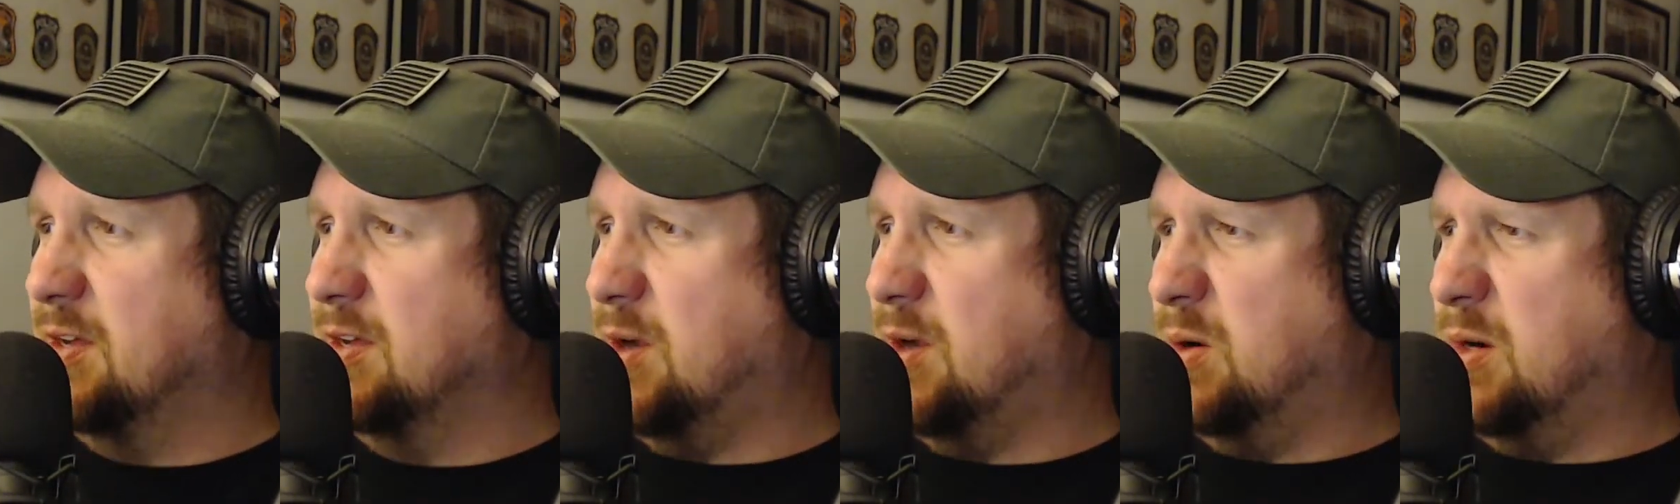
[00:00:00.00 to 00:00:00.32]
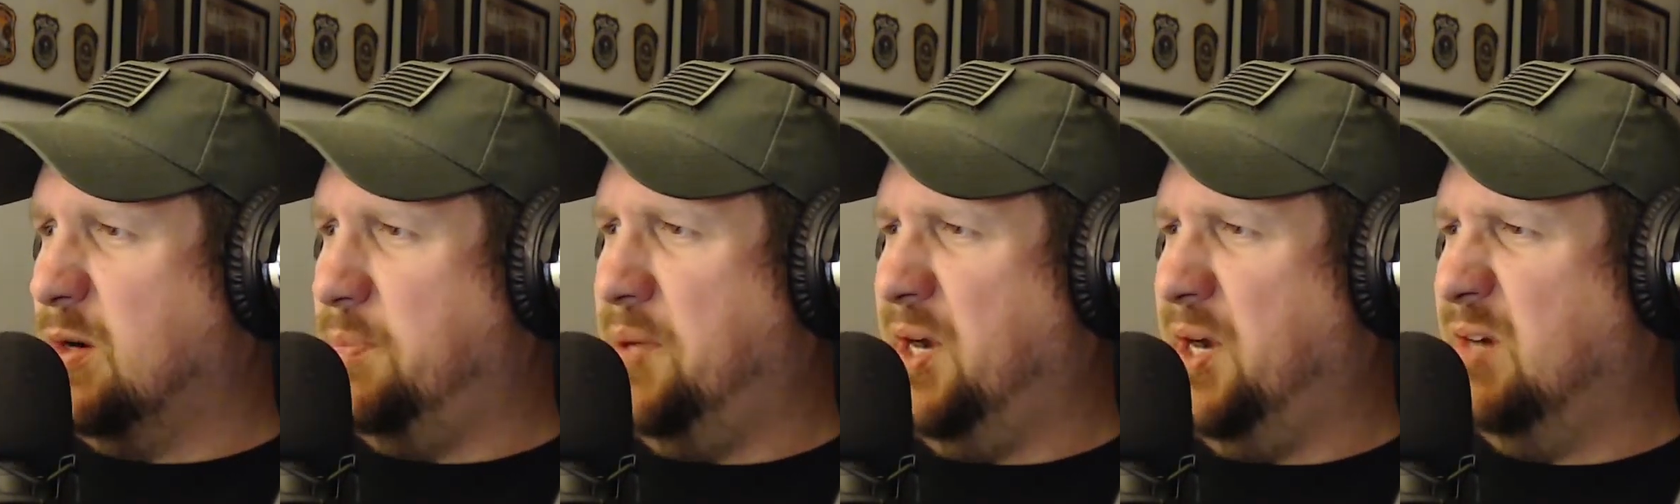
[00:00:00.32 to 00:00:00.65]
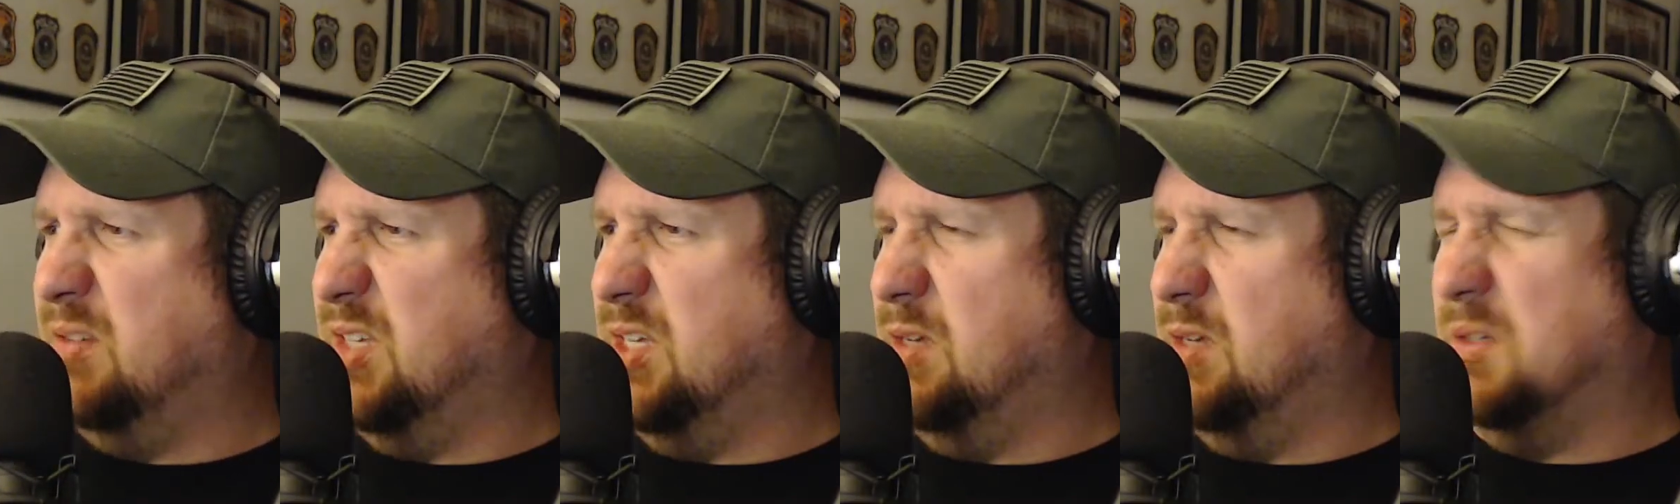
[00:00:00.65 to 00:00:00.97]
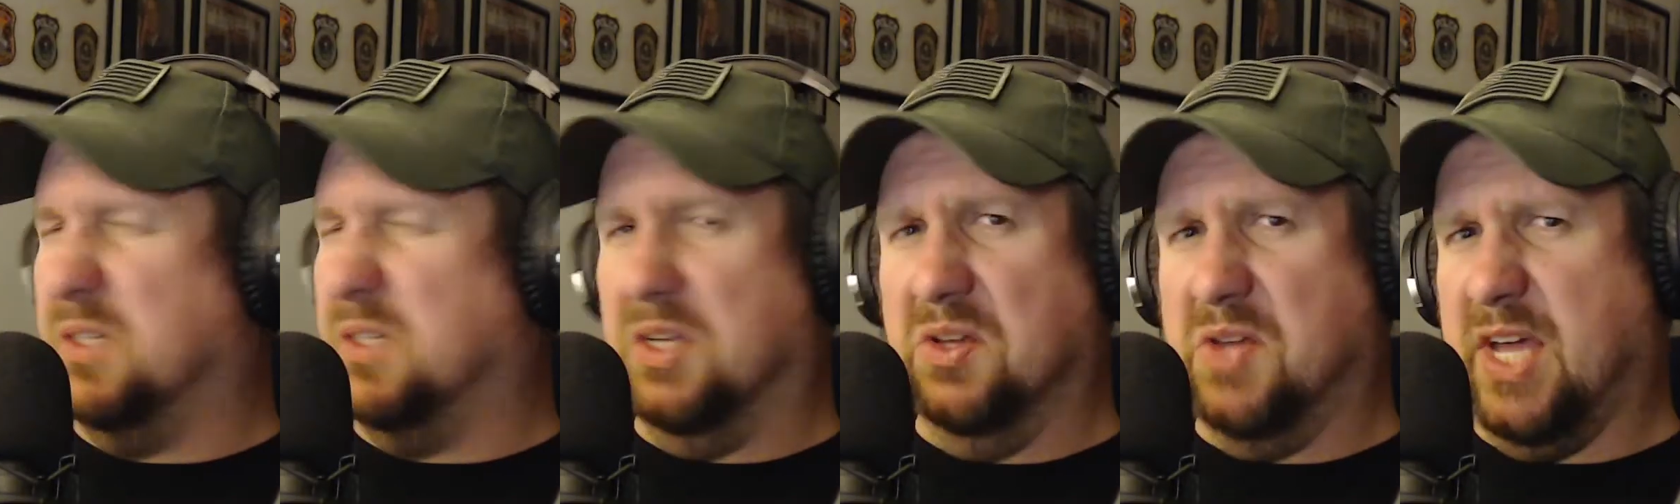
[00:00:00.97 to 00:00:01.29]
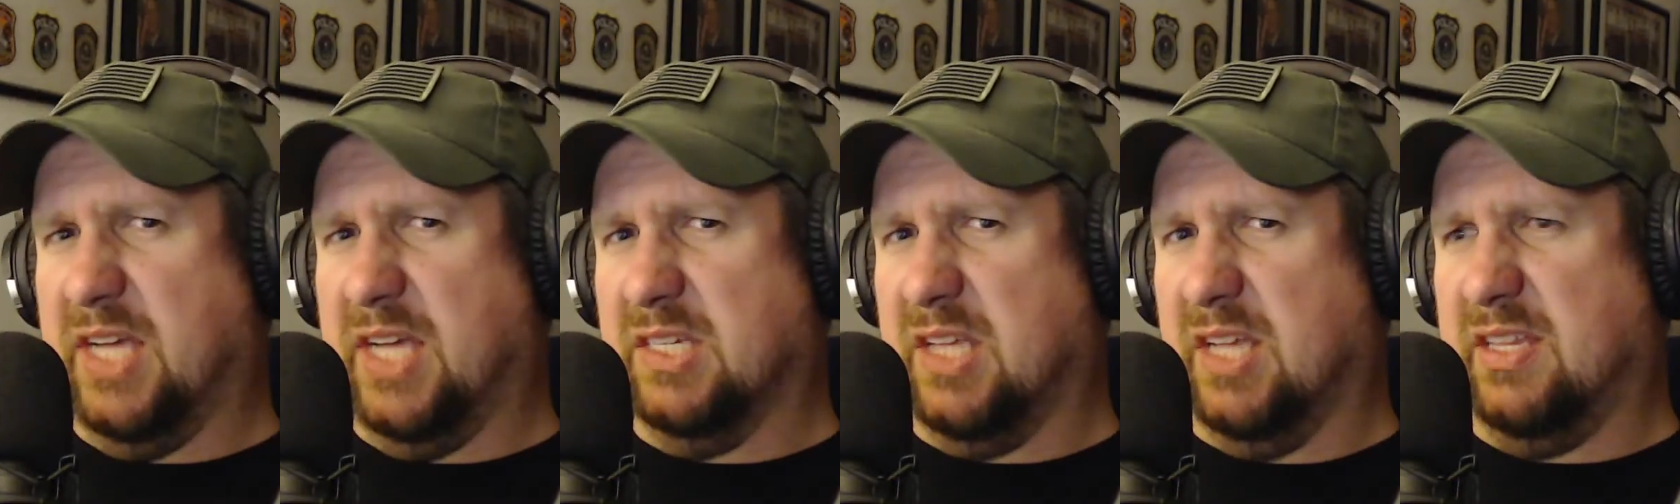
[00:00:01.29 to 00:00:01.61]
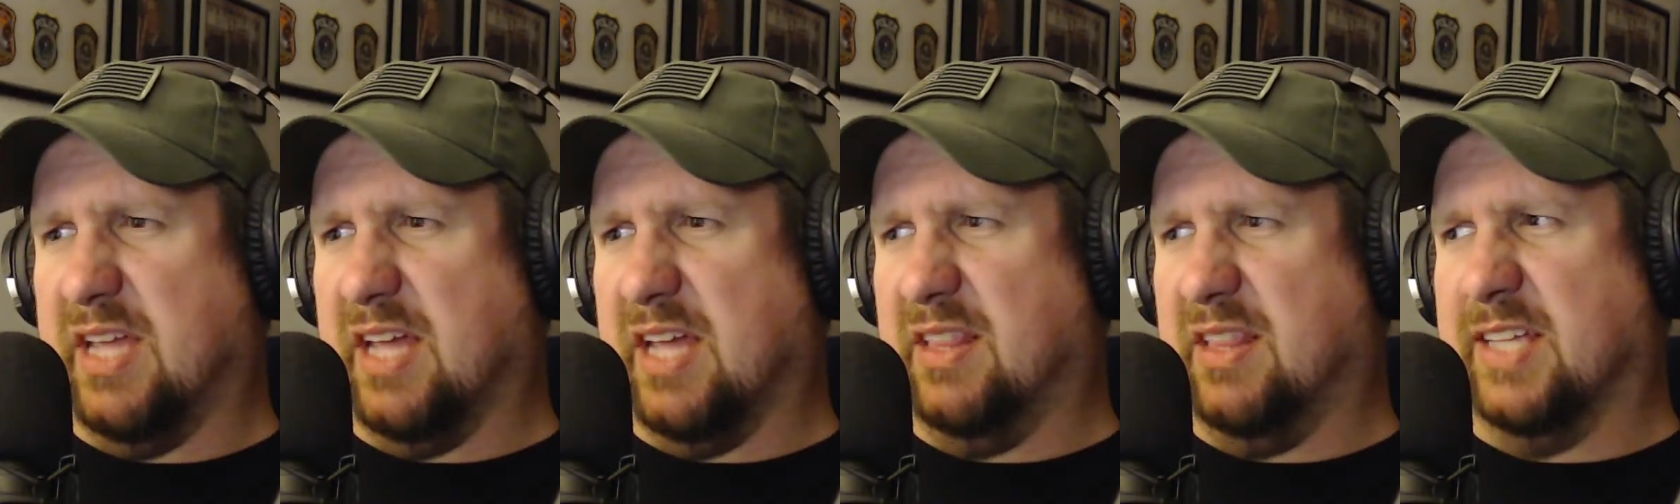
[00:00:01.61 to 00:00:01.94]
Or apparently, you guys like
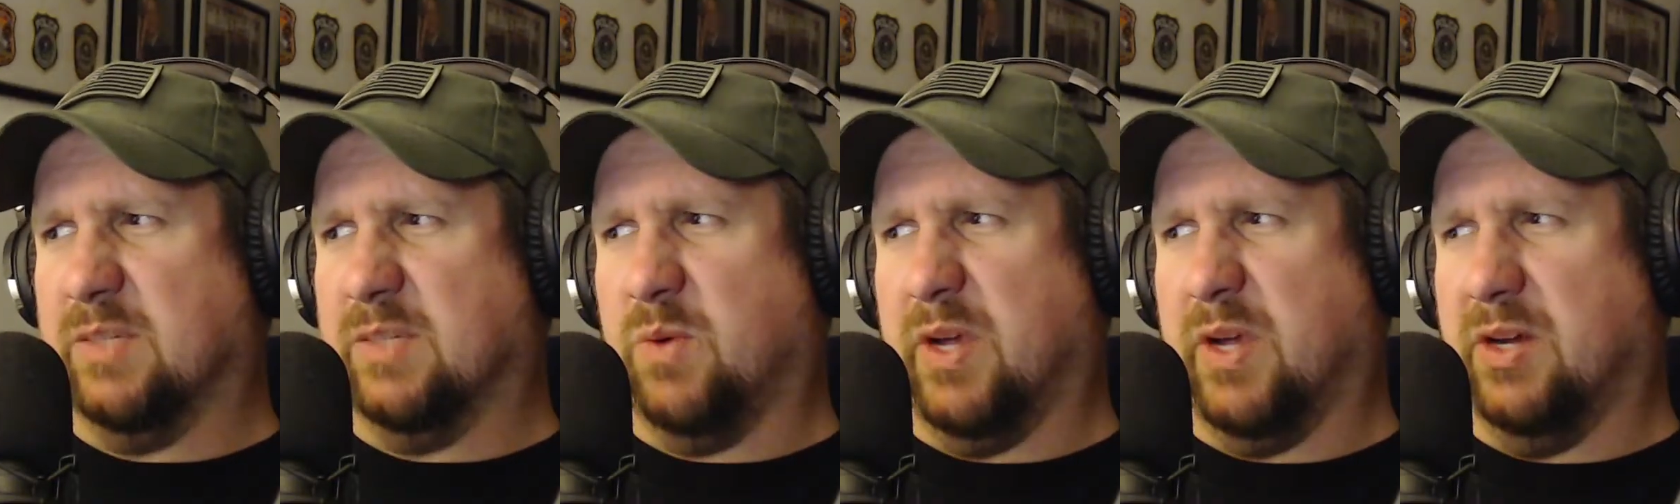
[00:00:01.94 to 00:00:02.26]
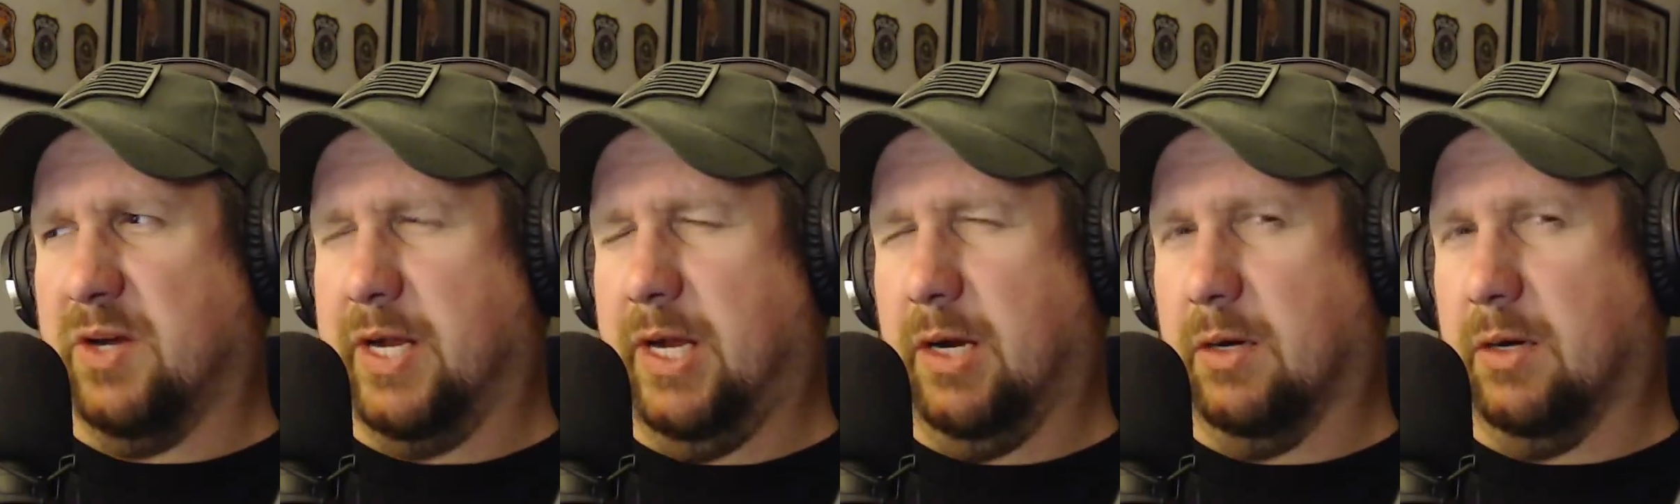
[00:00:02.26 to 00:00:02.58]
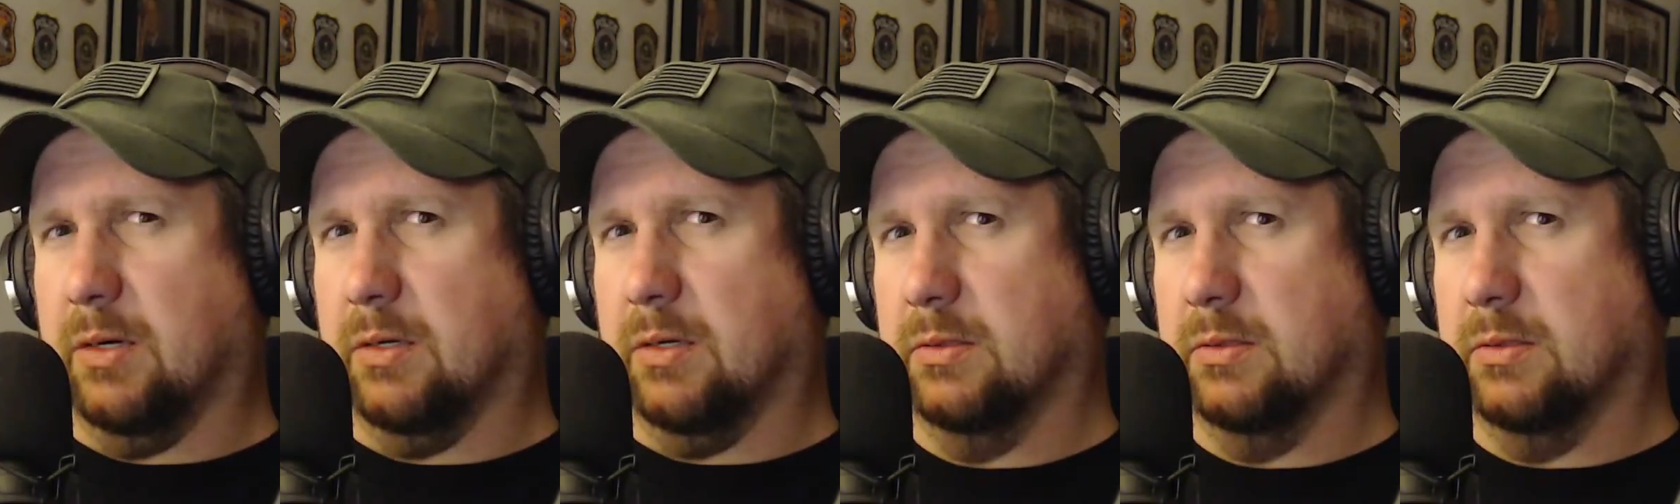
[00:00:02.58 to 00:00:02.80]
that. That's why you're here.